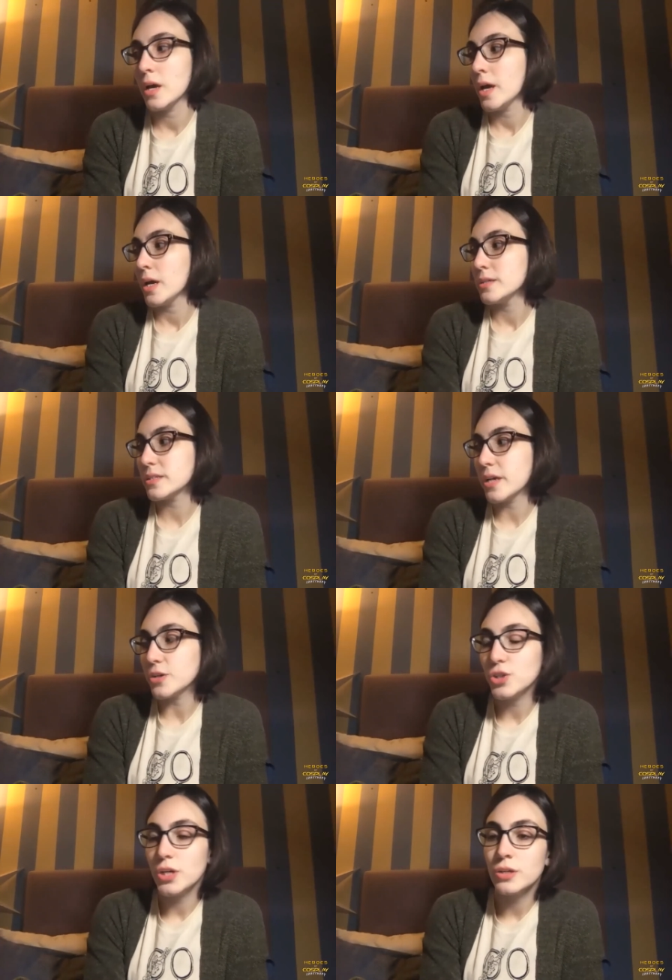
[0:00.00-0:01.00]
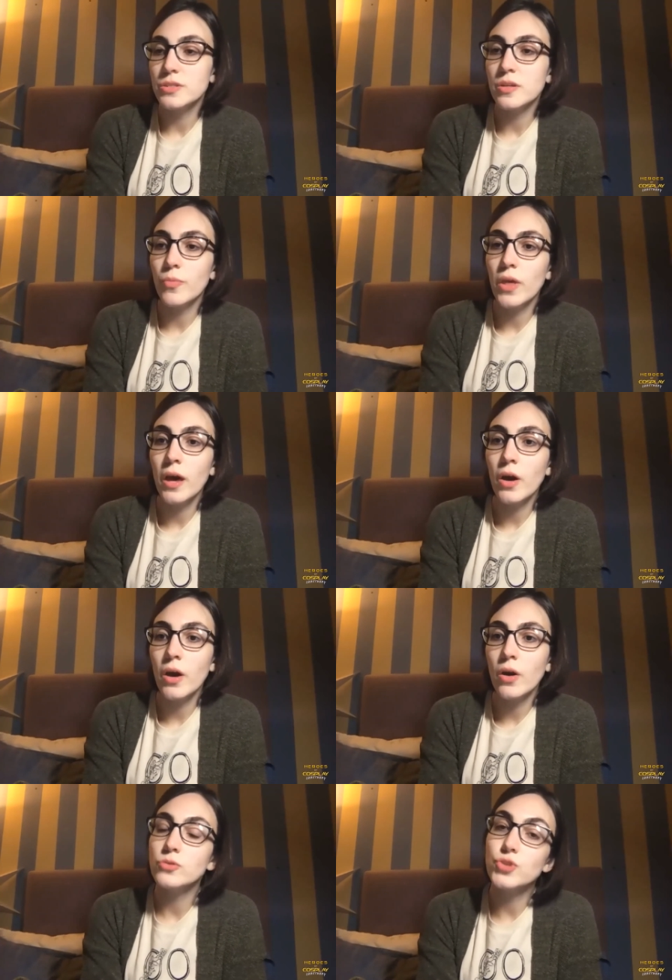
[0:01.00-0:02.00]
sketching something
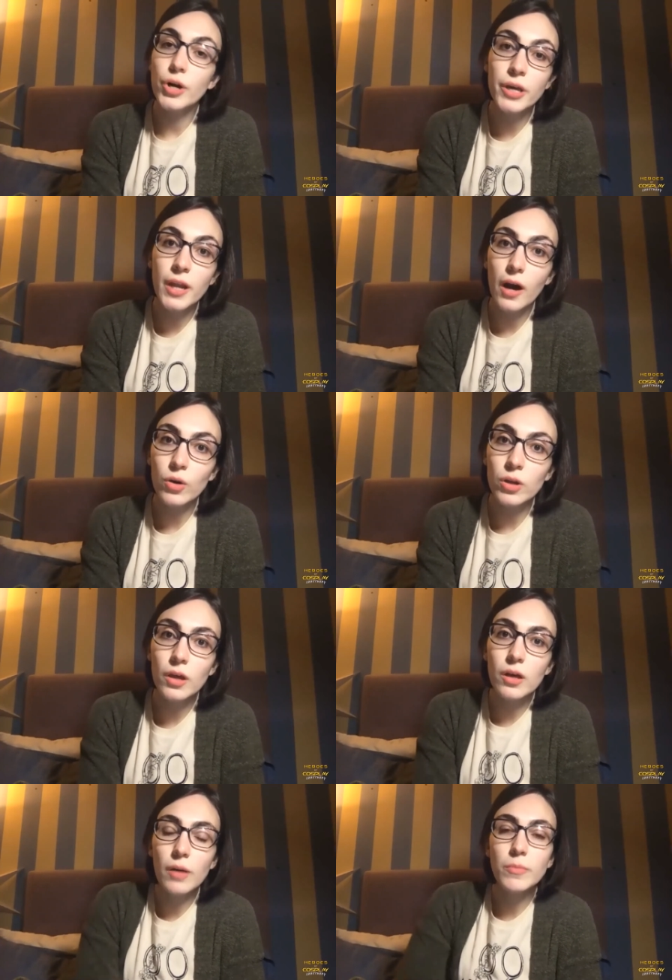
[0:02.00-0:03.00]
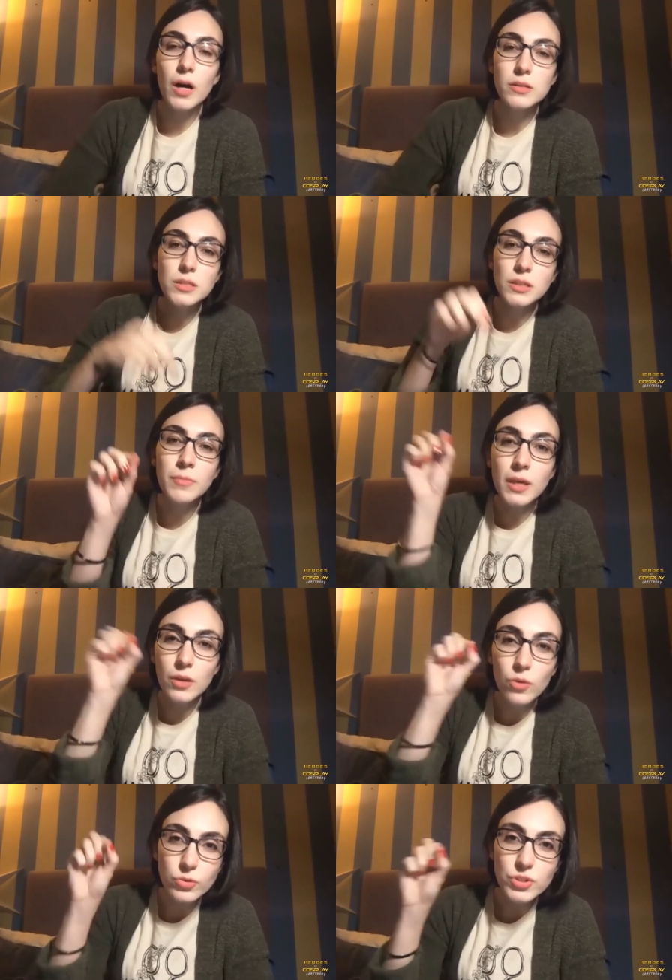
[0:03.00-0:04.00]
out, drawing it out, and I'm constantly making
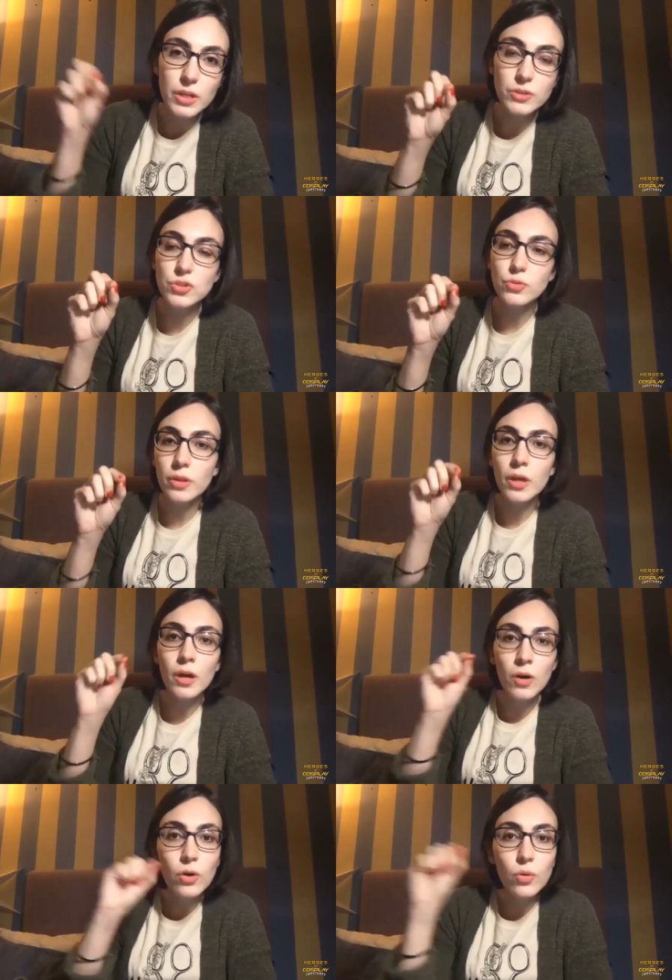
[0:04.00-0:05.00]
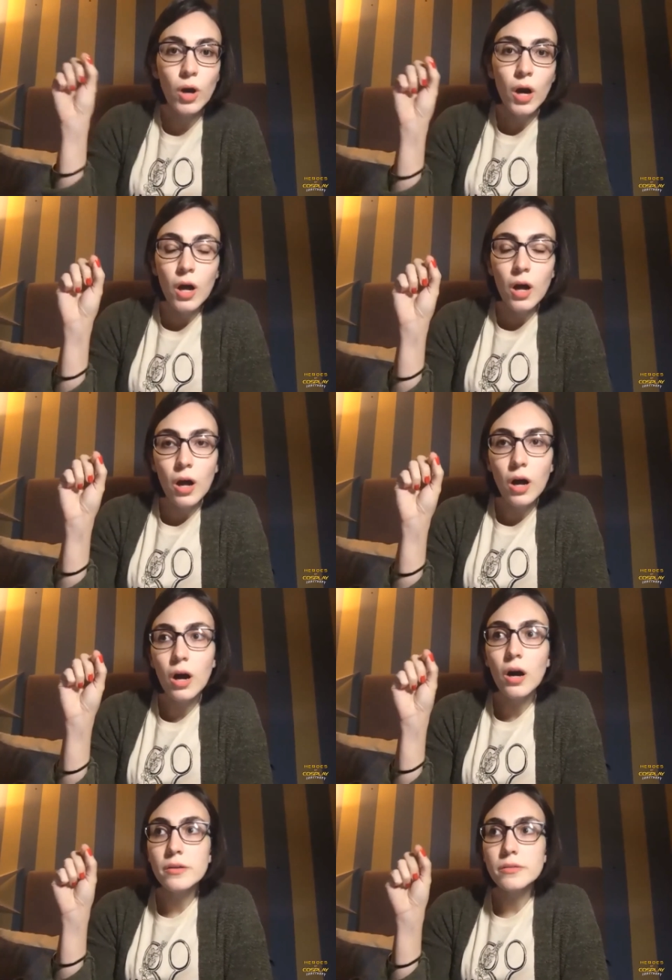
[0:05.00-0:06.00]
notes next to it, like, oh,
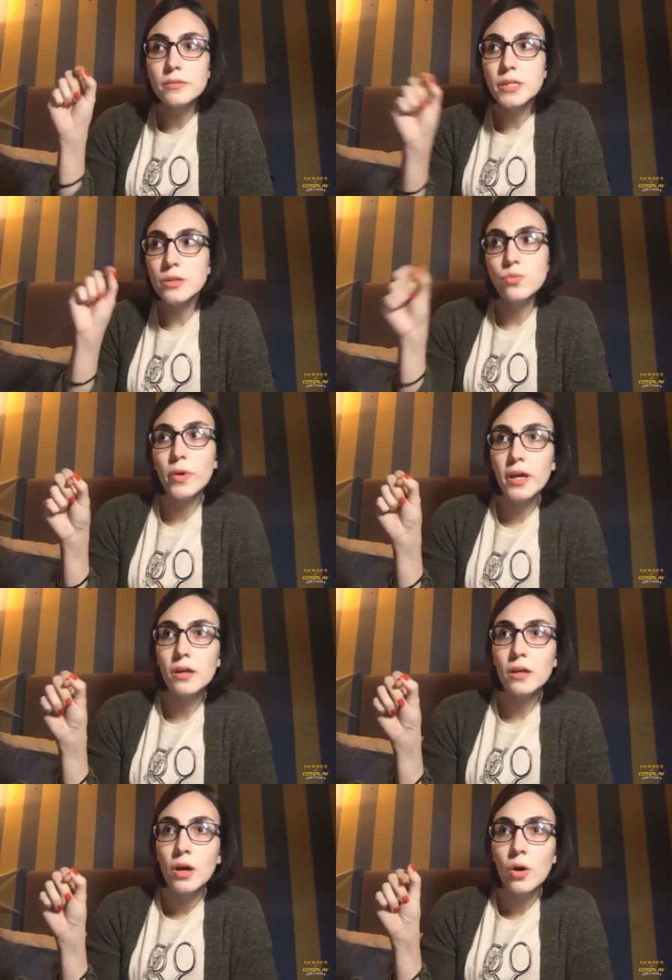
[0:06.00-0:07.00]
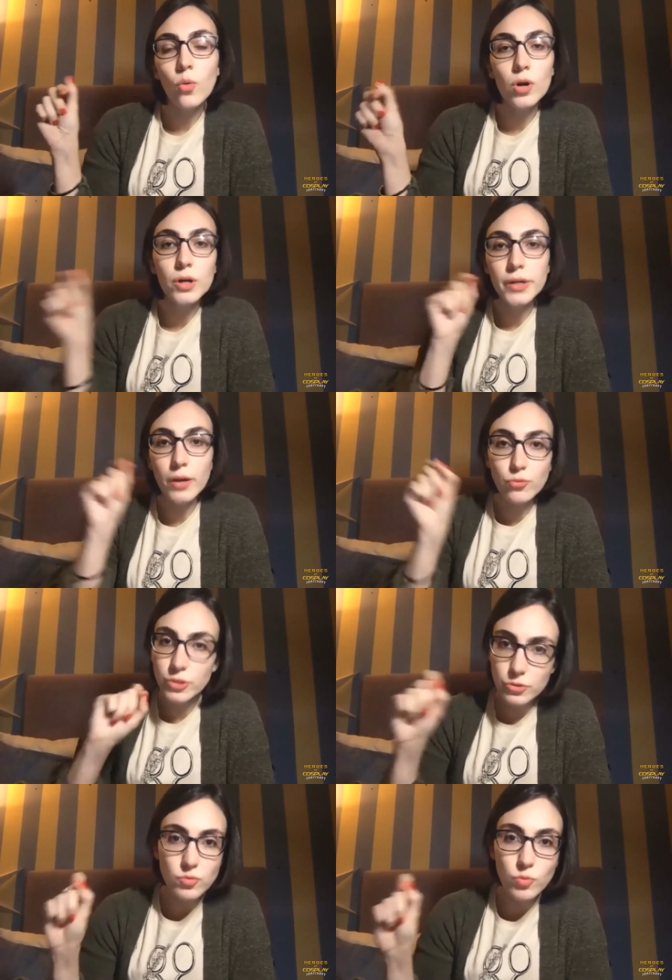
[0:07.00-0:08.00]
need wig, or can
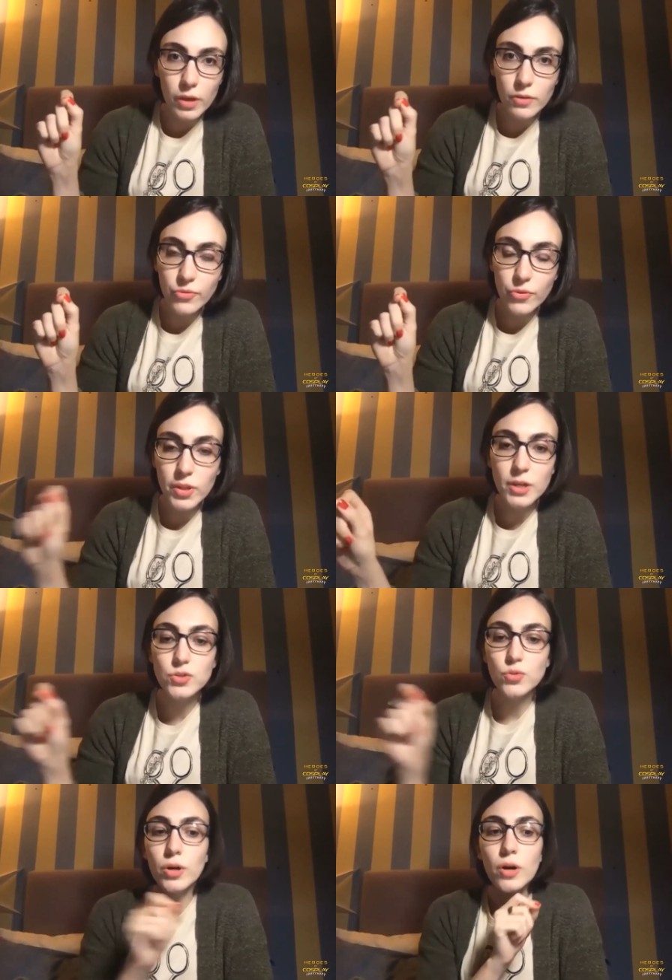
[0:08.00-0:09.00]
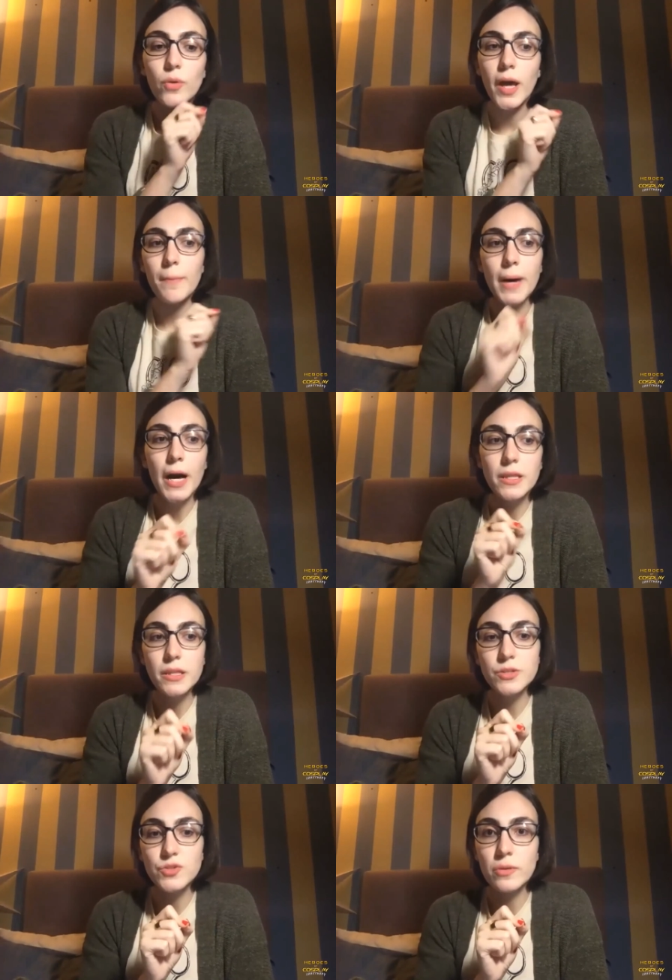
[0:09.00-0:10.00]
reuse wig for this, or okay, buy
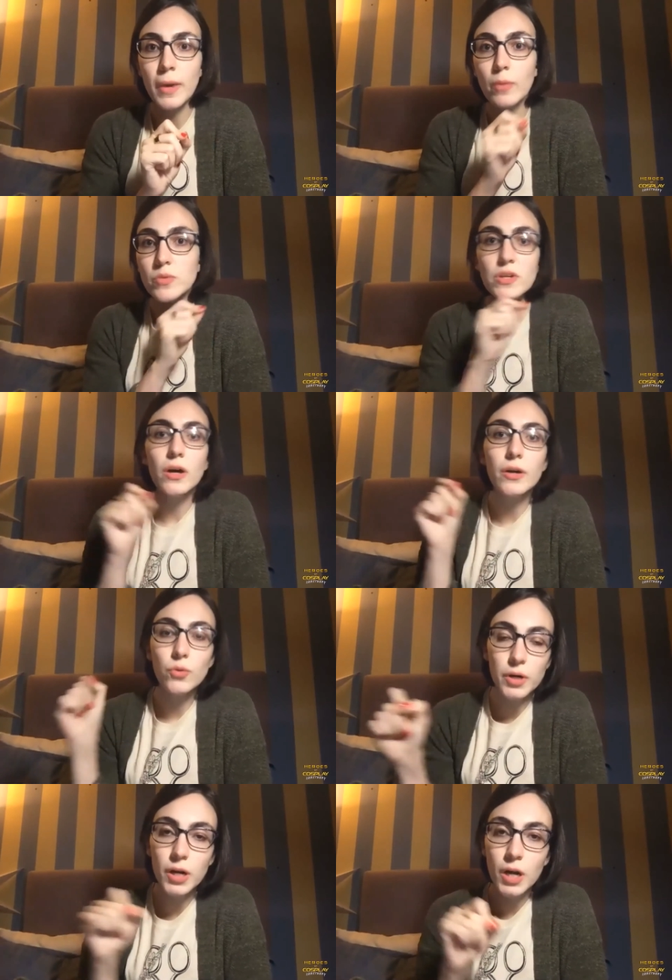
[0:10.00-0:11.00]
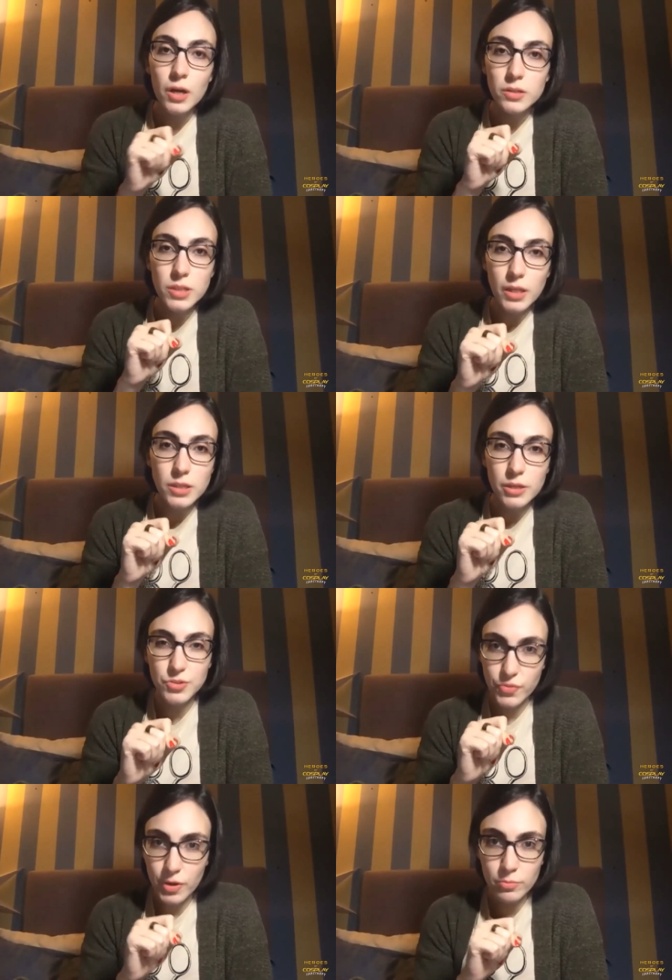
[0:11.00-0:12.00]
this from Amazon, or get
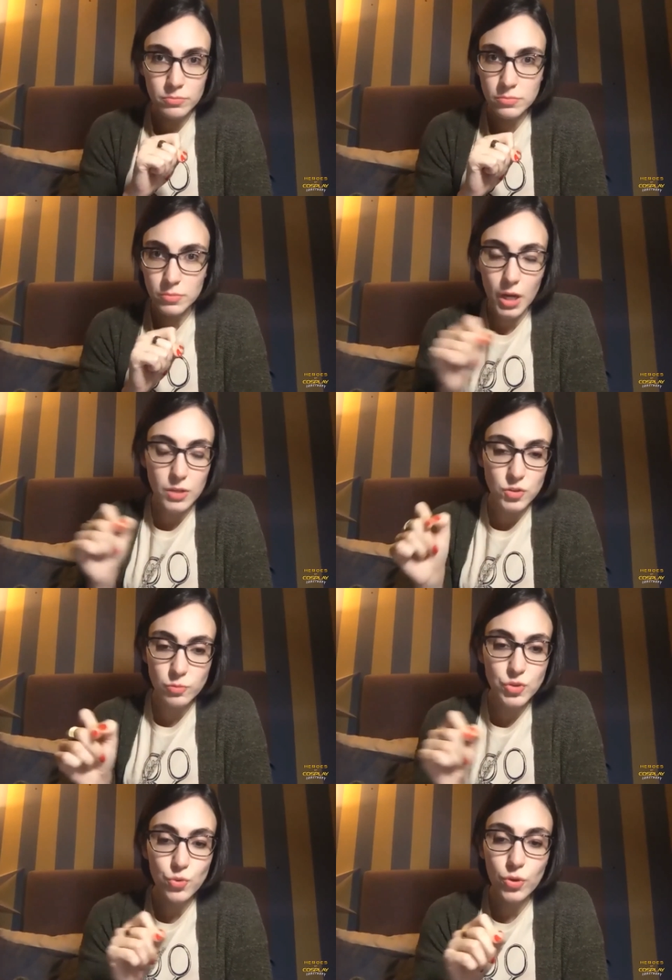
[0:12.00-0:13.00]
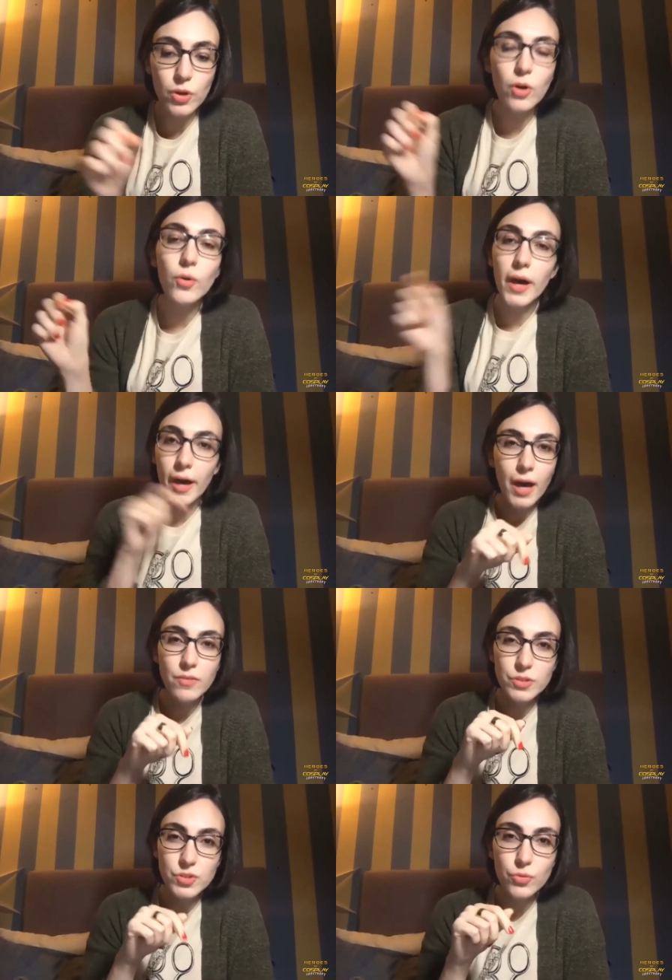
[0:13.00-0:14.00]
this from costume store. Okay, I
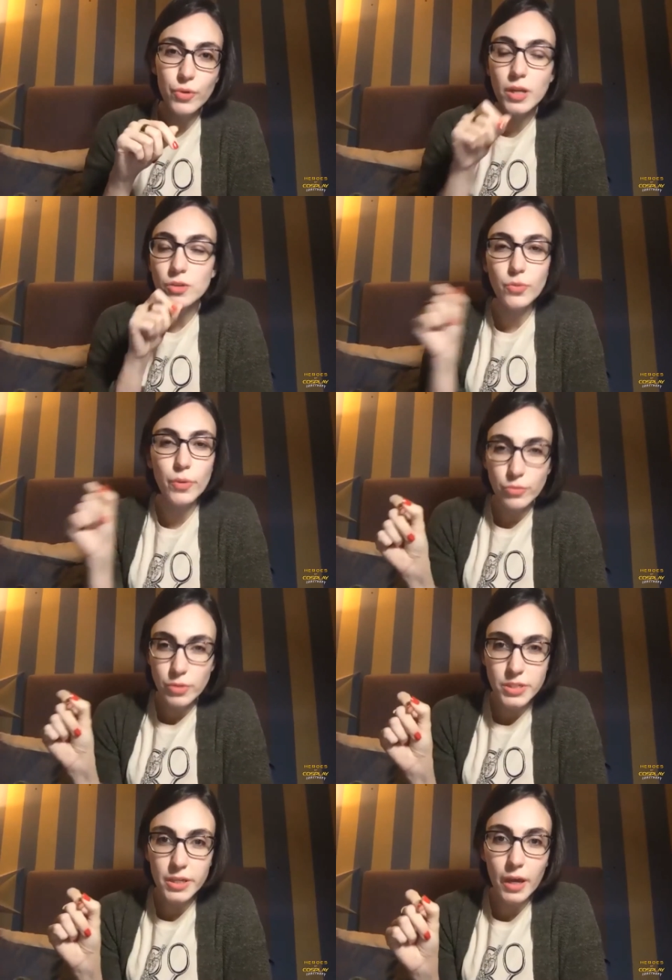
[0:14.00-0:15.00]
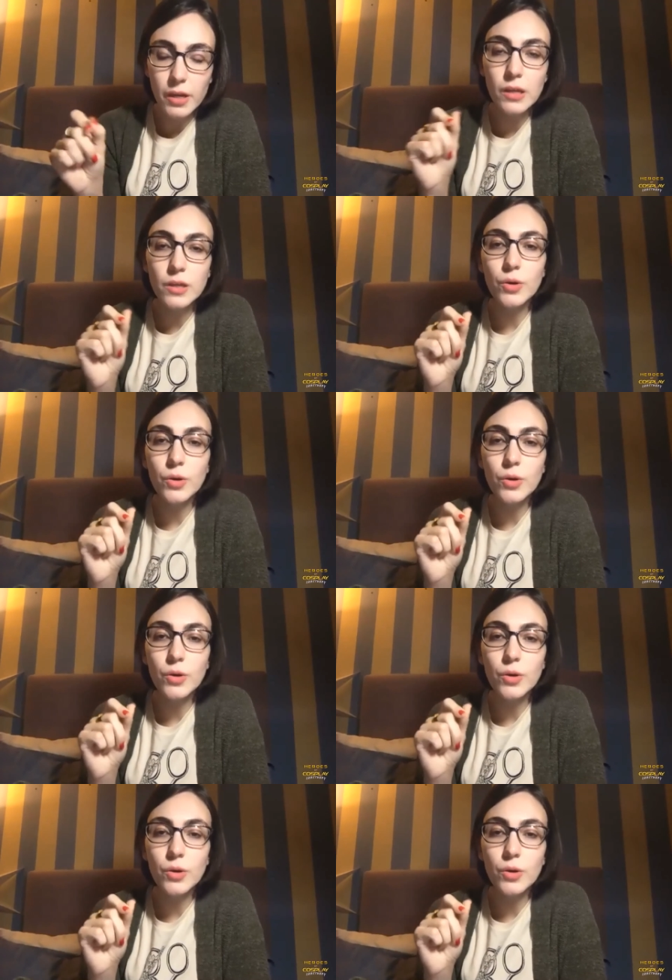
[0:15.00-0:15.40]
have this already, so I don't need to get it.